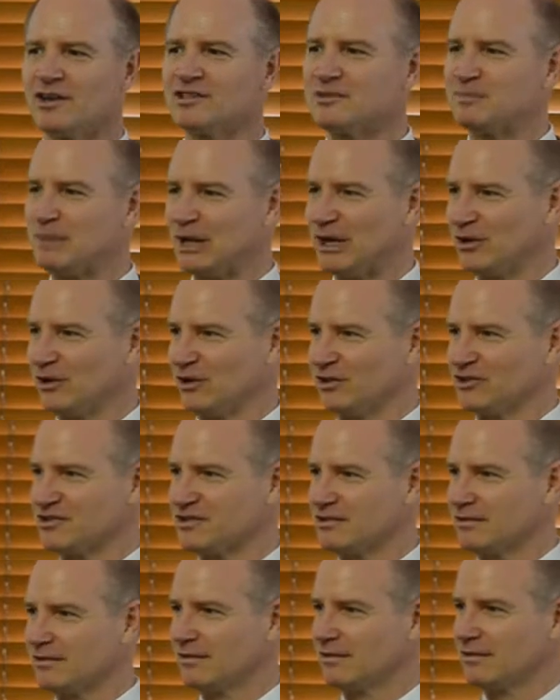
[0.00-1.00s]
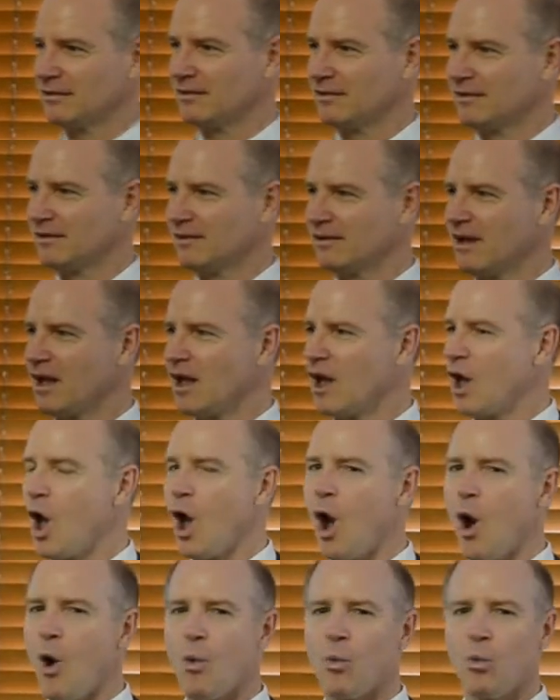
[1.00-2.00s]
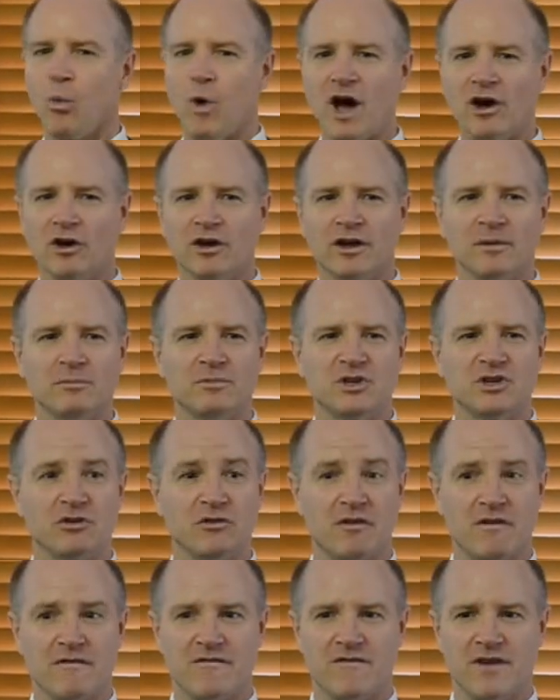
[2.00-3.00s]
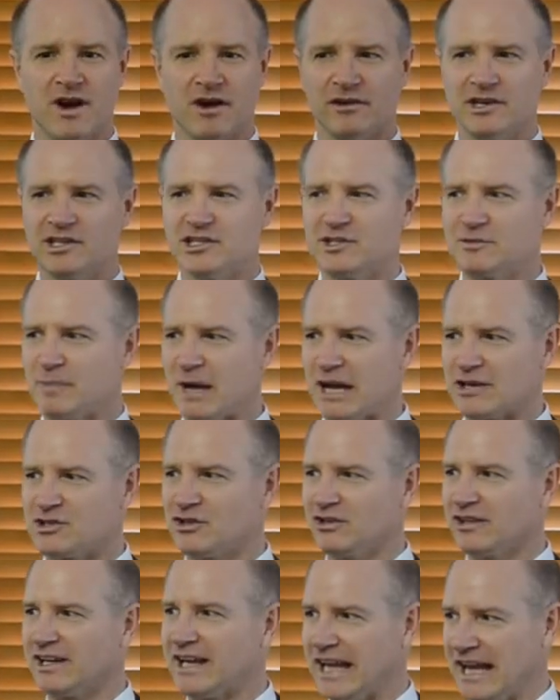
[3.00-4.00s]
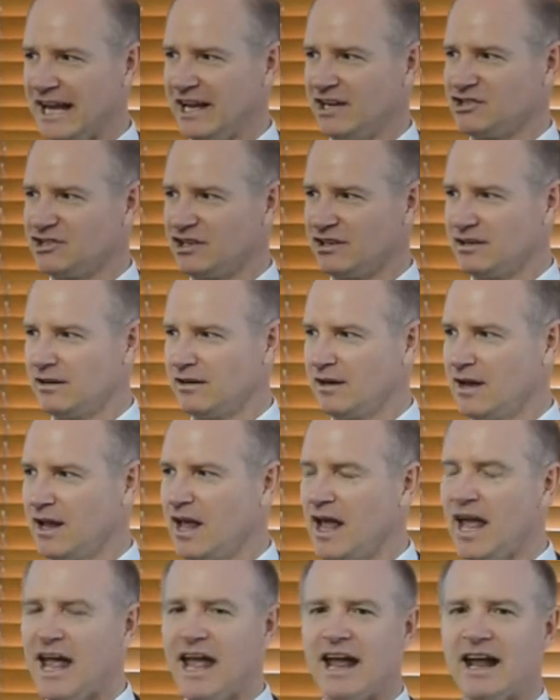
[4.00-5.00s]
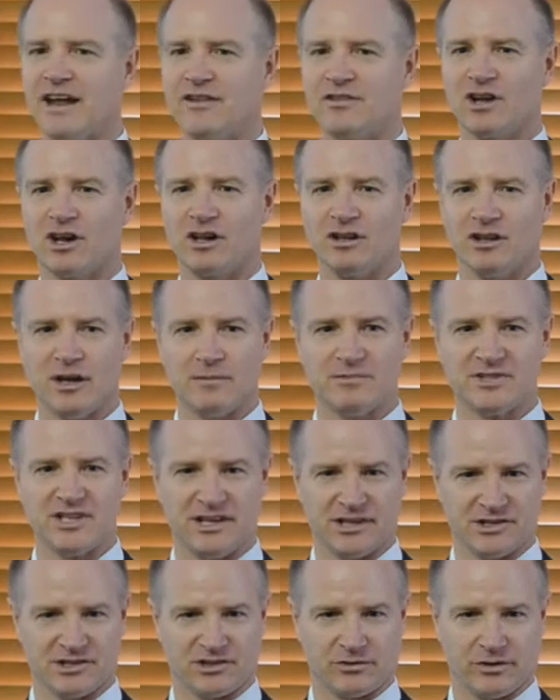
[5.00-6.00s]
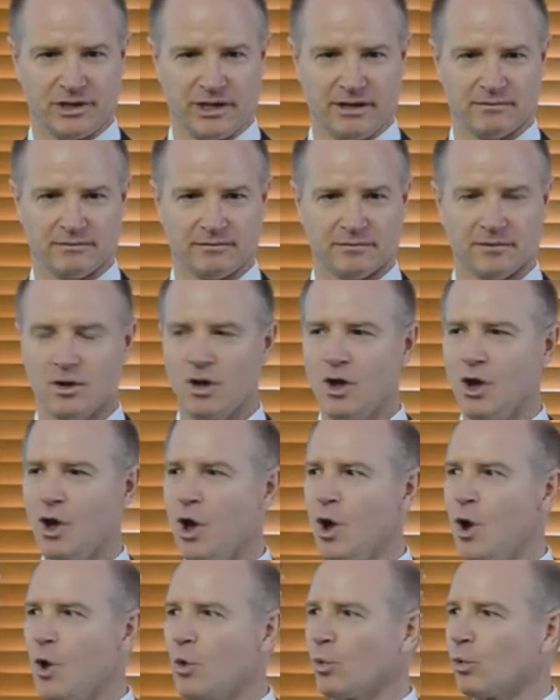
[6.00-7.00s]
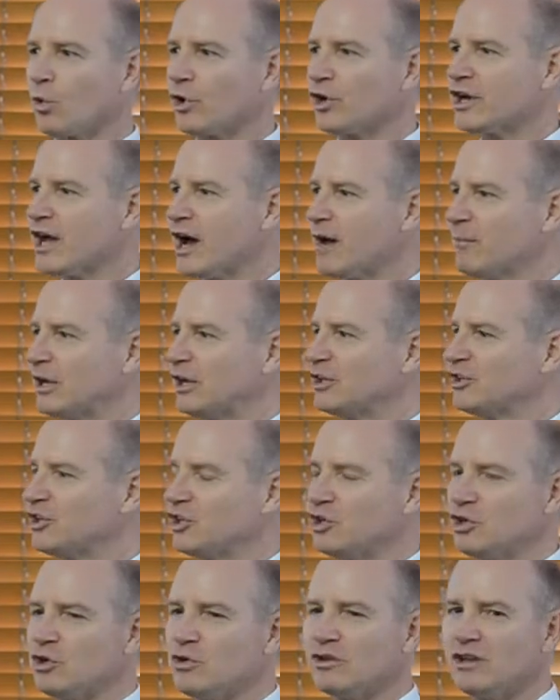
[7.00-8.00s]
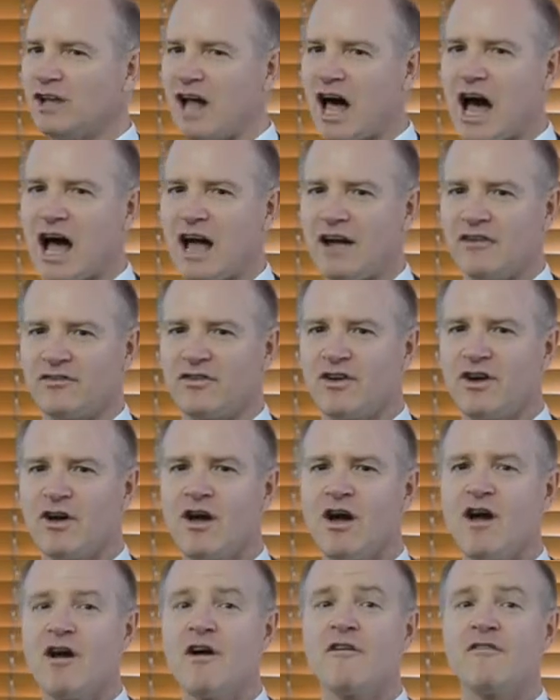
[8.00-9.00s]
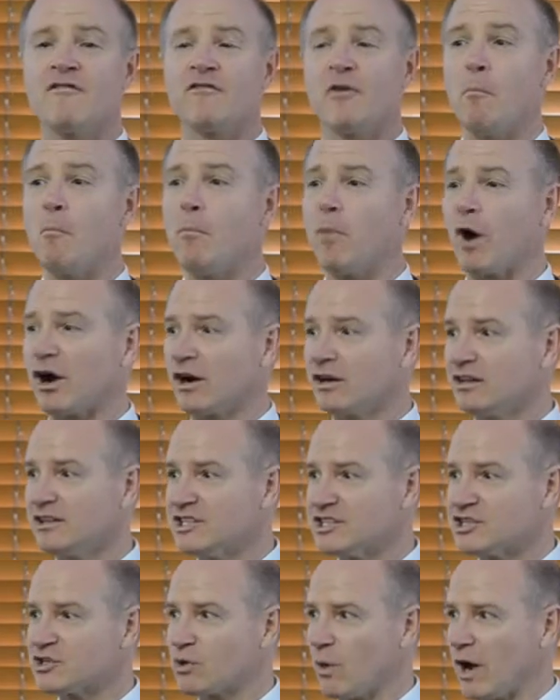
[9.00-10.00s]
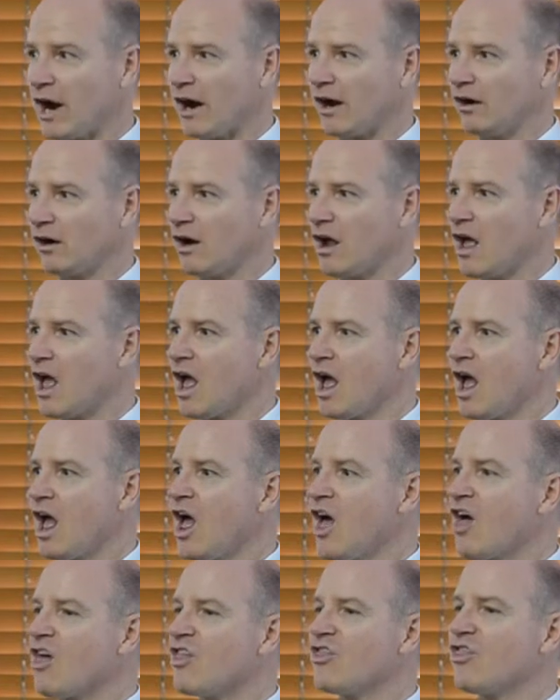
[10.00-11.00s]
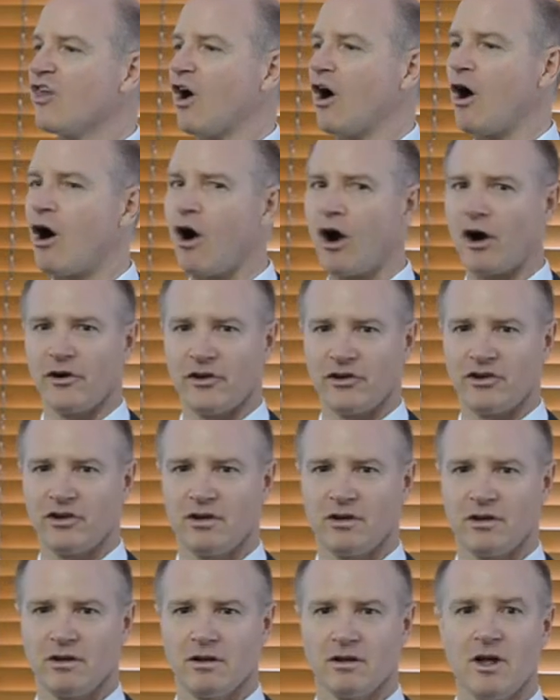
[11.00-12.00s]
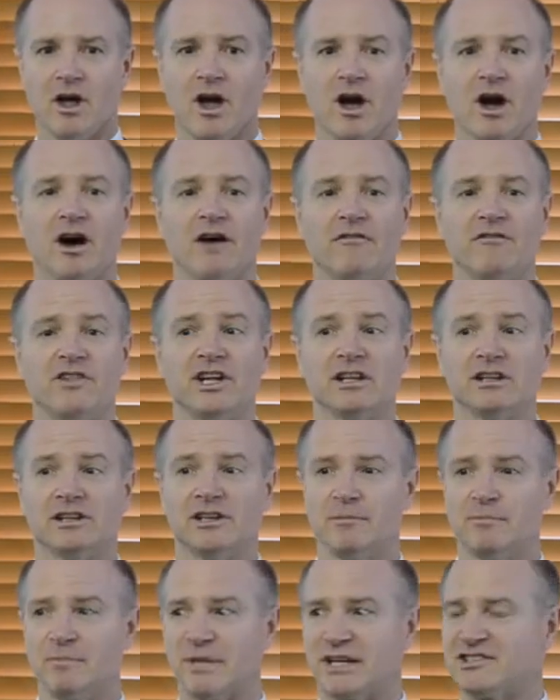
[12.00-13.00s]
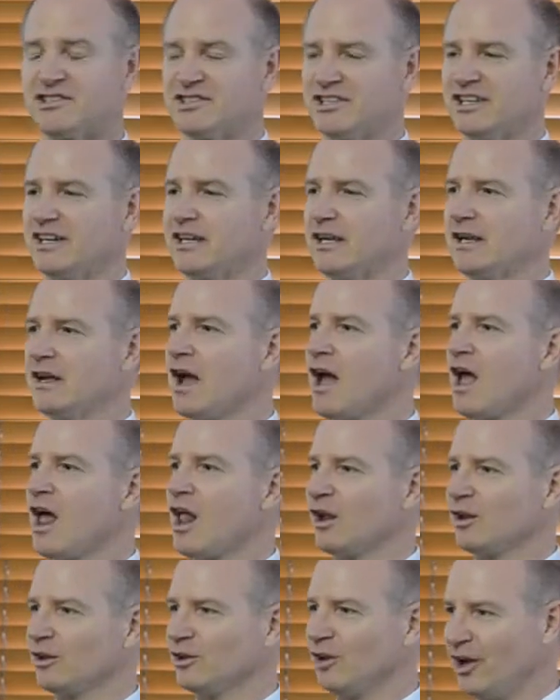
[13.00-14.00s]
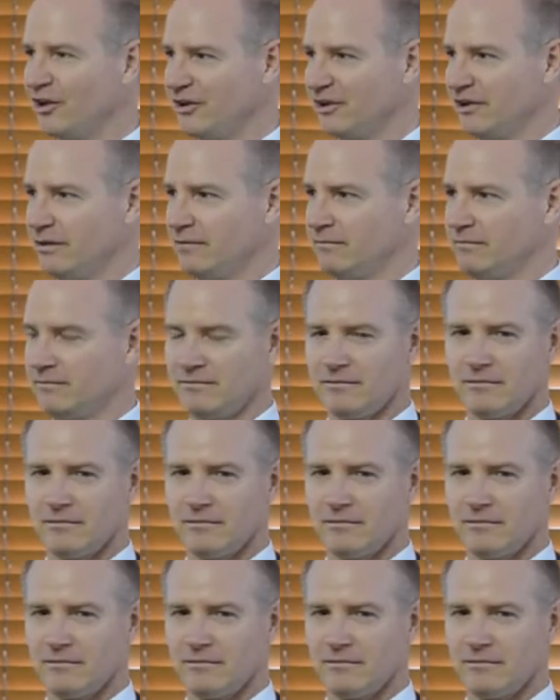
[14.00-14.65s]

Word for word: Speakers. Welcome to a very special occasion in the club's history. We're coming to you live from Berkeley Square, the heart of the Olympic city, London.